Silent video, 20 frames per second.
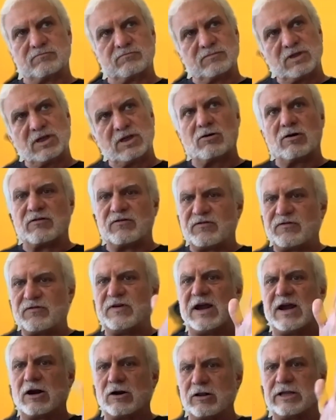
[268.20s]
a
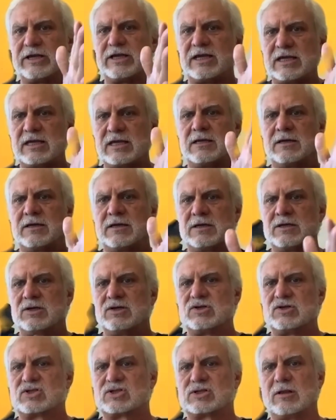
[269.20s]
fairly
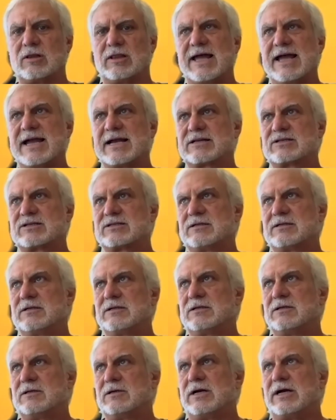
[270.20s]
select
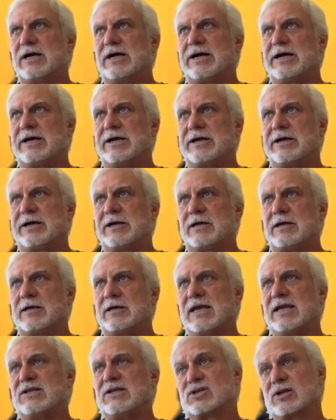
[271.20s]

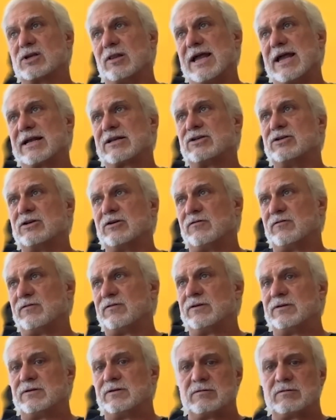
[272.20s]
and selective
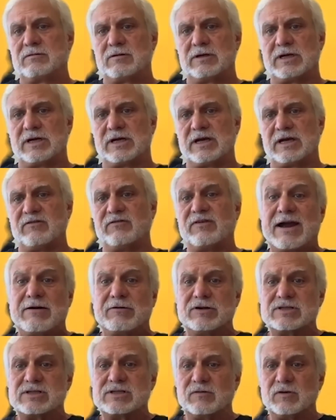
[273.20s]

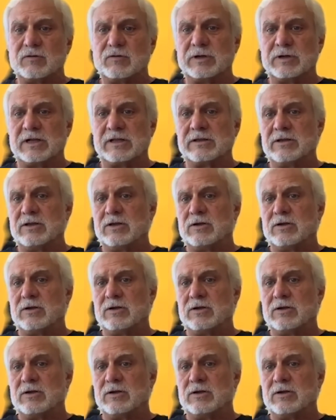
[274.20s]
virus, if you will.